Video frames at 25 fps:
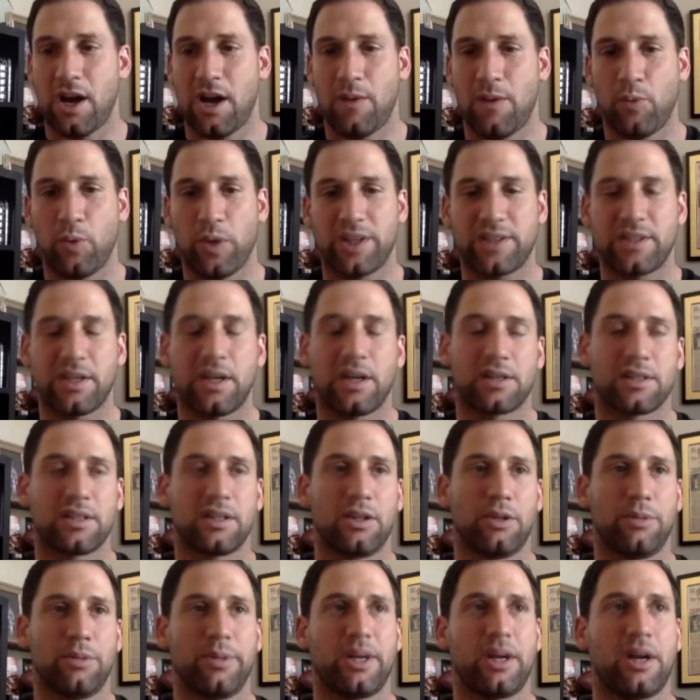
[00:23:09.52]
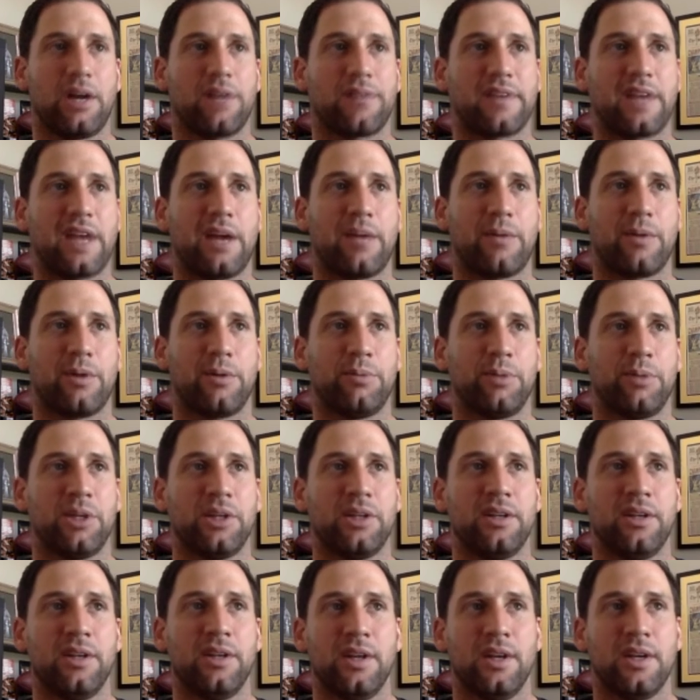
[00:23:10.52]
We talked a little bit off camera, but
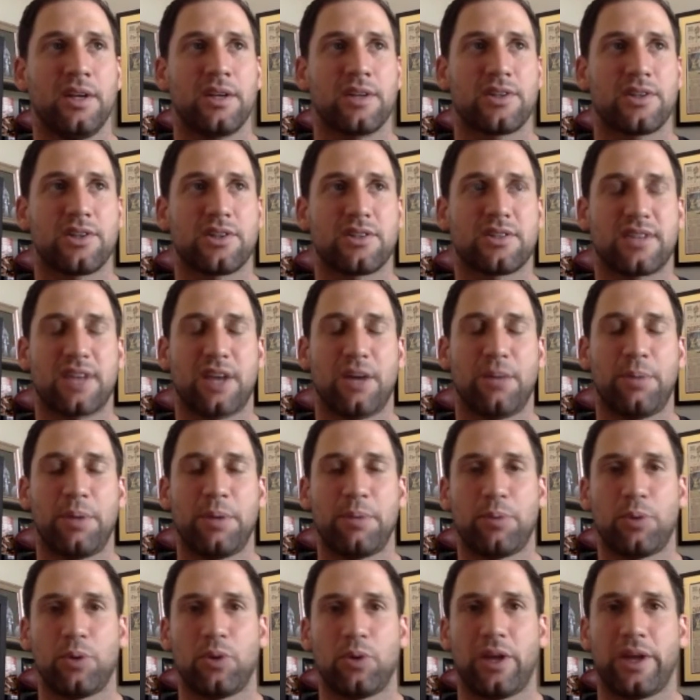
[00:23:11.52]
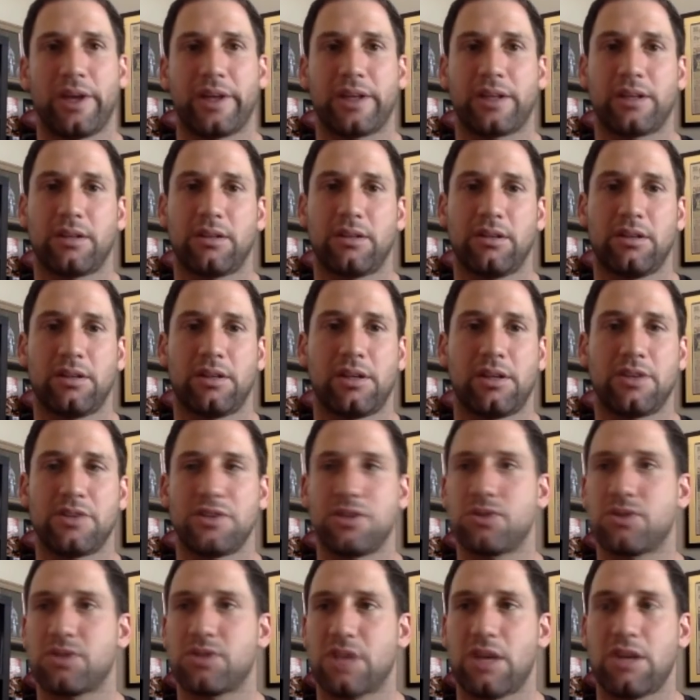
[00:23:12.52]
just tell people, like, because
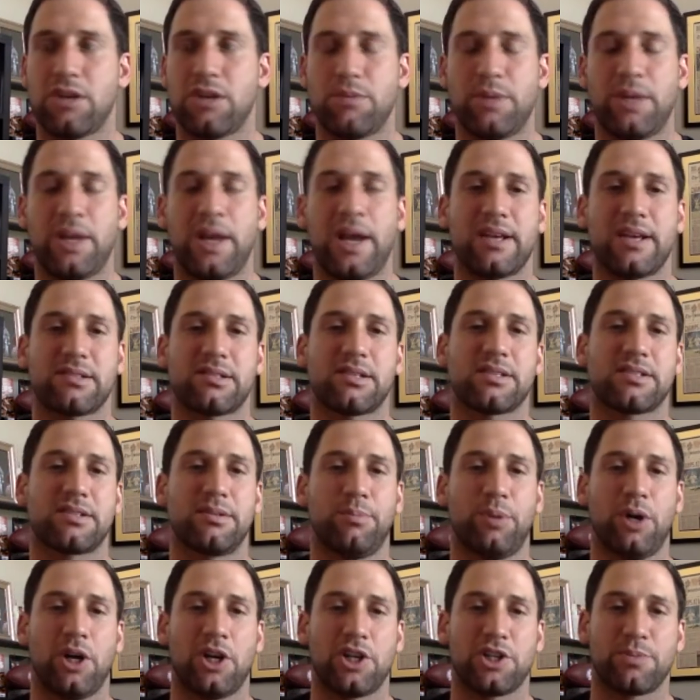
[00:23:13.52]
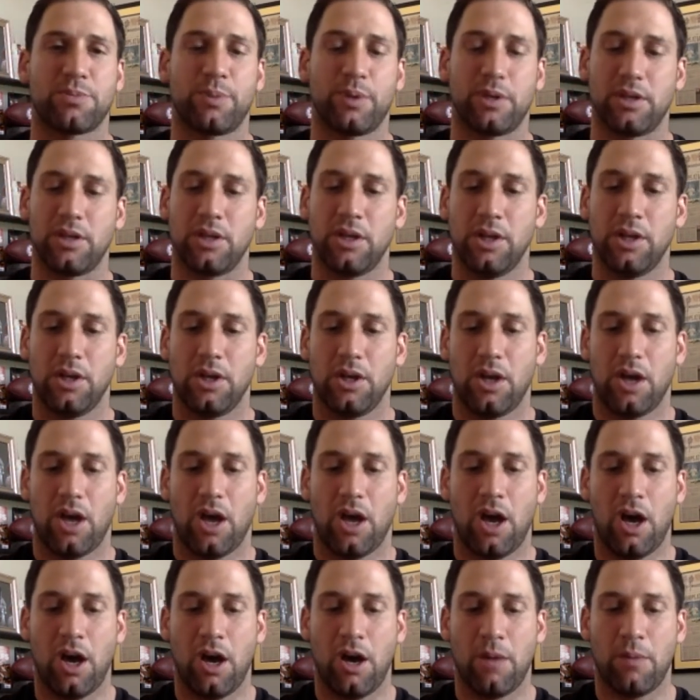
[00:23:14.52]
you said you've been asked this a bunch, but
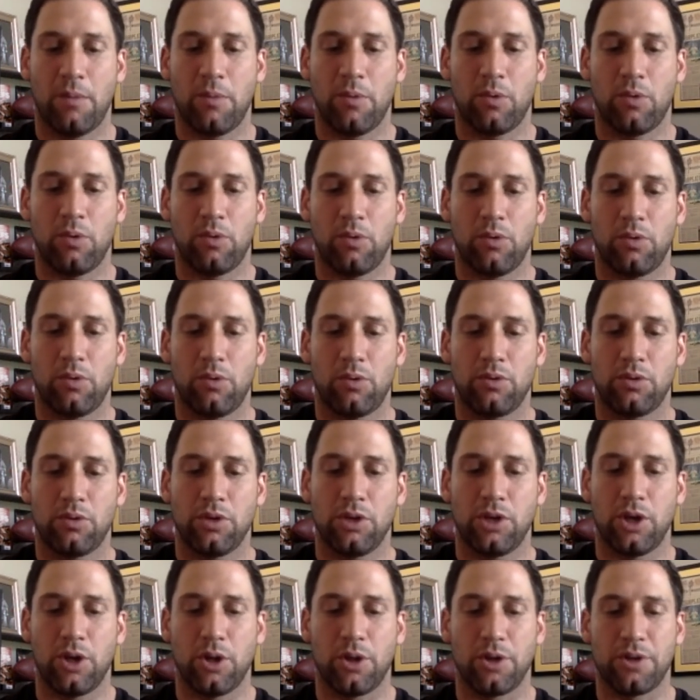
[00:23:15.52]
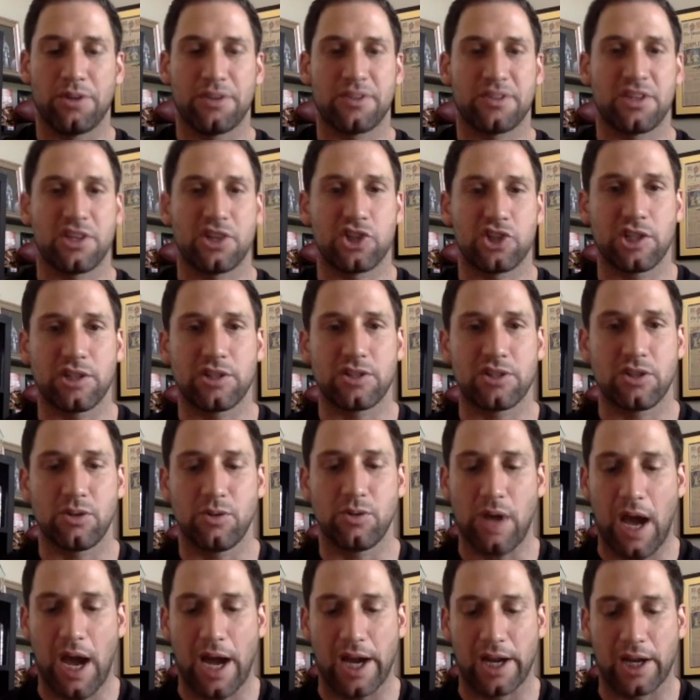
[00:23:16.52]
the decision to
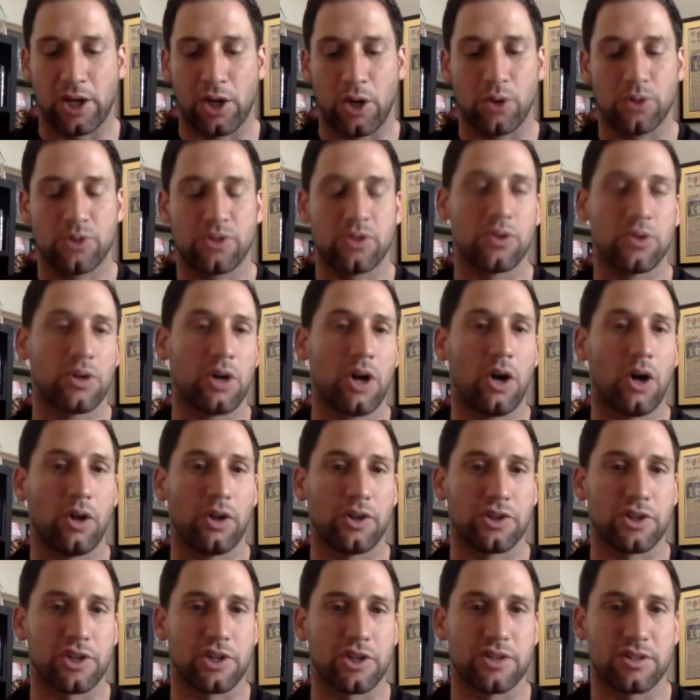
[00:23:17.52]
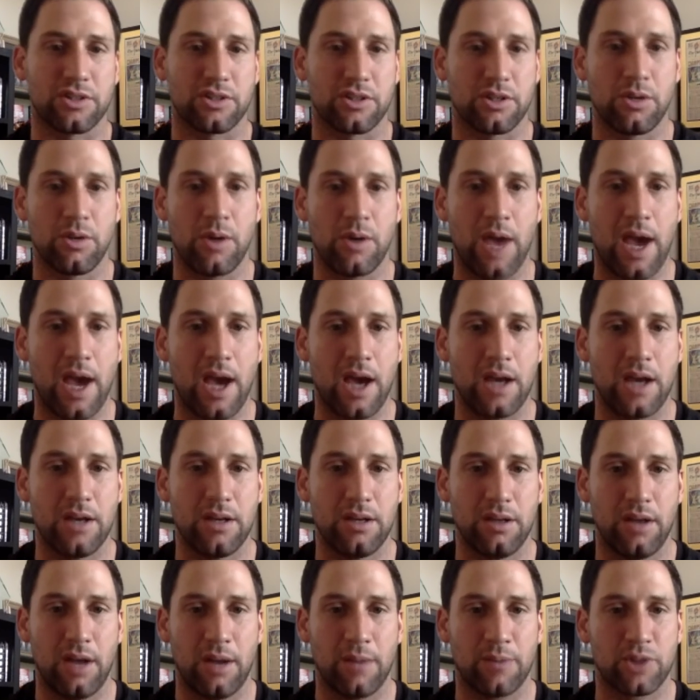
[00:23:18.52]
not go to college, because you had,
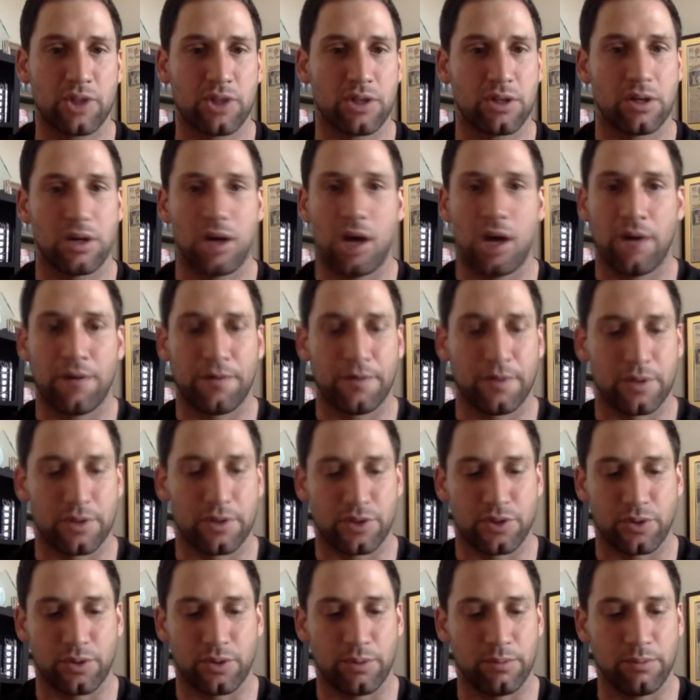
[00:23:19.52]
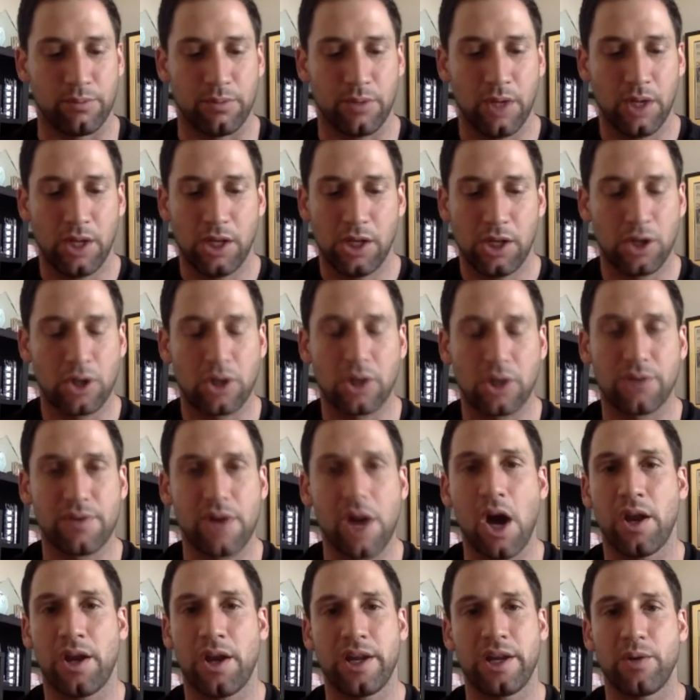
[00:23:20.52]
I'm sure, offers from, you could have
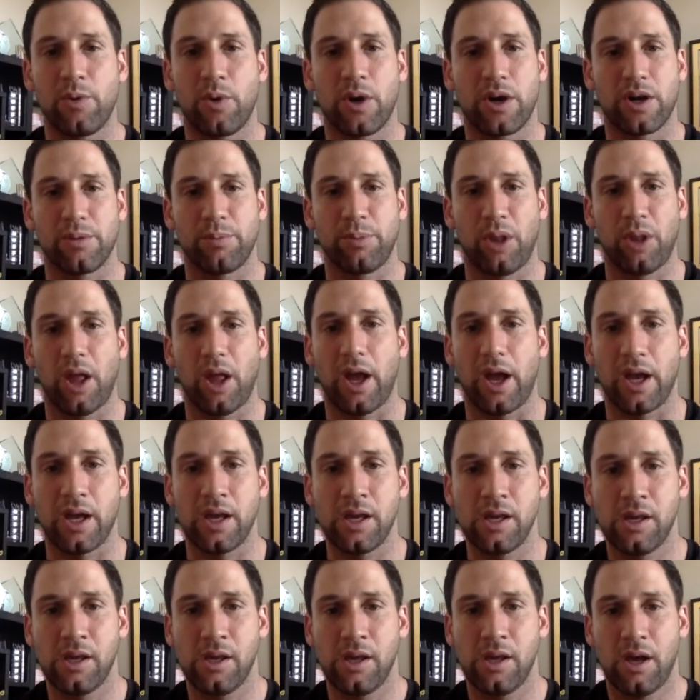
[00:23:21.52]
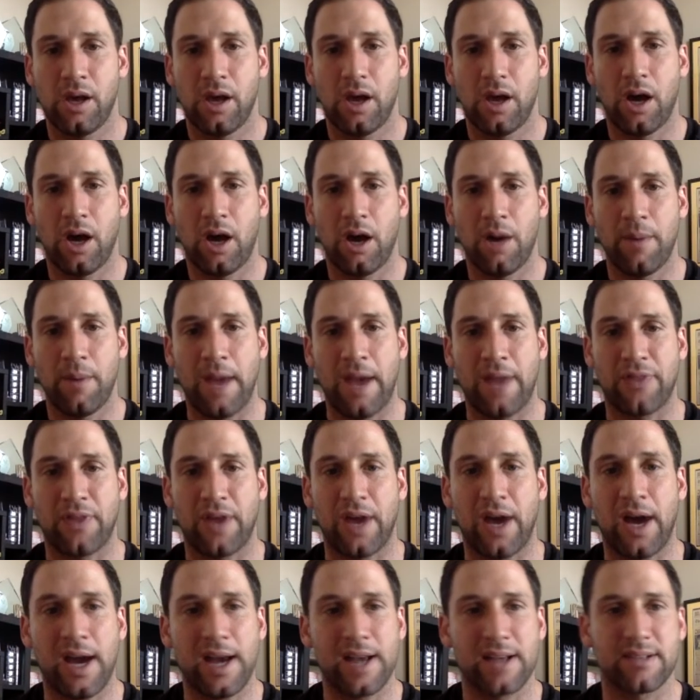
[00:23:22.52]
gone anywhere to play at the
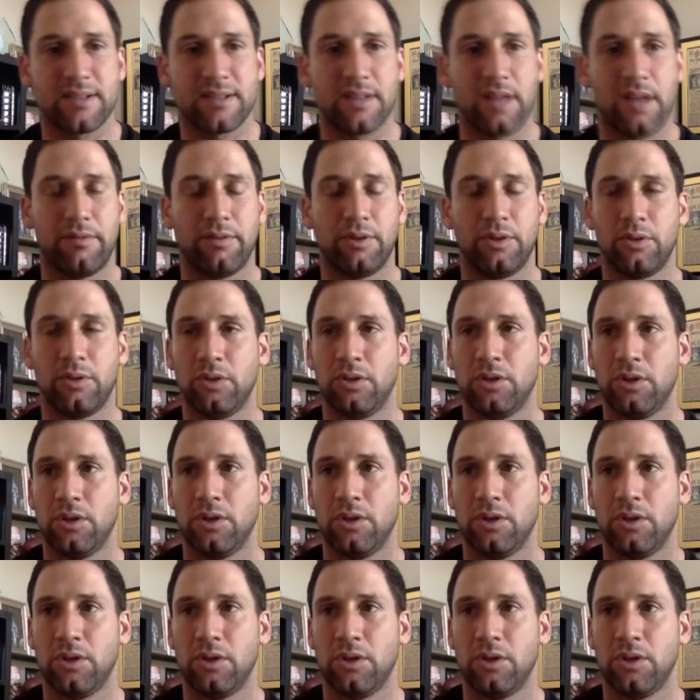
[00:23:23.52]
highest level.